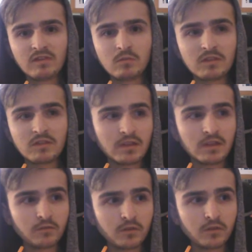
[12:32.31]
And when they said in the
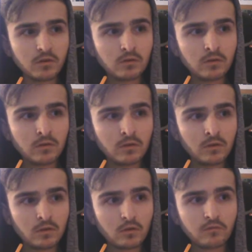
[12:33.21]
afternoon,
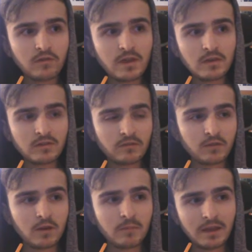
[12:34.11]
you're free, you just have to
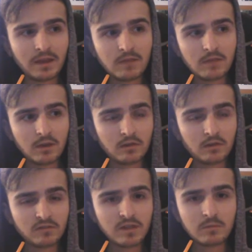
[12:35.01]
come back in the evening and go to
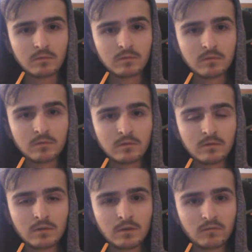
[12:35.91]
sleep
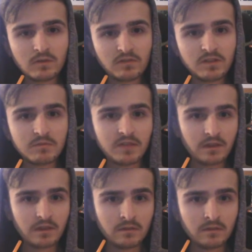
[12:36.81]
for the sleep study.